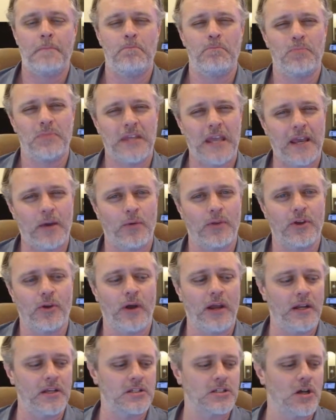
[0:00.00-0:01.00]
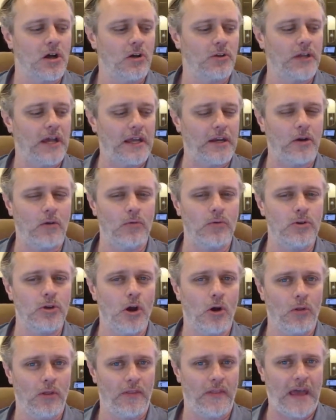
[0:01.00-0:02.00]
Take it with a grain of salt. I don't
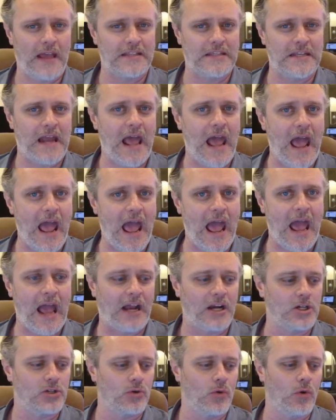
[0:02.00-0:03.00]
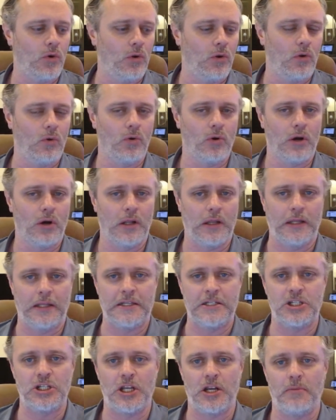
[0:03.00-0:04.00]
know that that's an actual or a
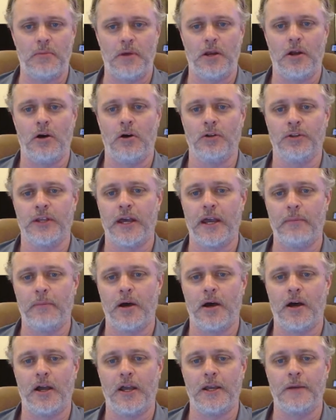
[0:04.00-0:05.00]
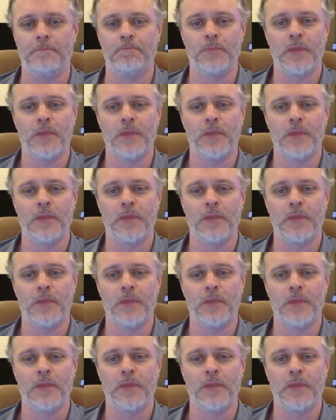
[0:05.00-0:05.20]
legitimate all-time high.